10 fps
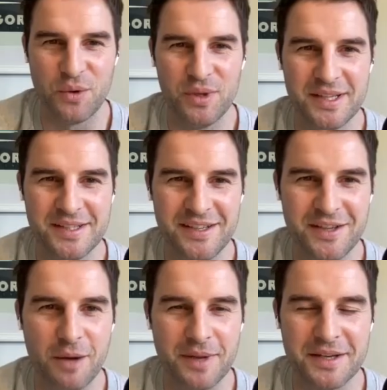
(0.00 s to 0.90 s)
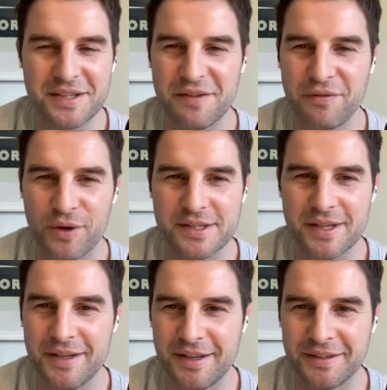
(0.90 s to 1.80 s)
Well, he teed it up nicely for us,
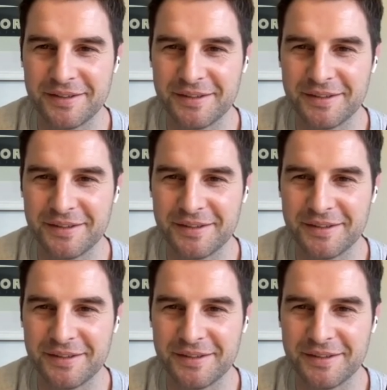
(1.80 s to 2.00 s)
didn't he?